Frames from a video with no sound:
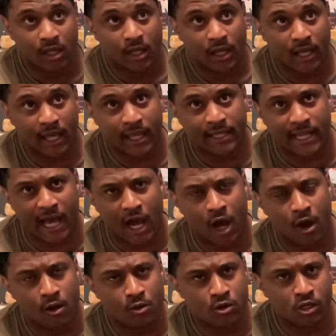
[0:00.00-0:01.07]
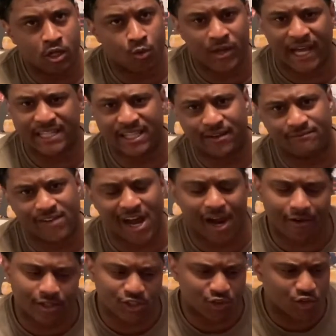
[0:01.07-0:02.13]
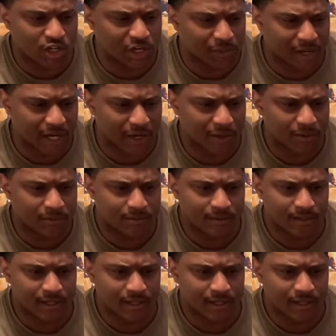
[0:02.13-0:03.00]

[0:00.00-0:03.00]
And now, you know, we got that virus going around.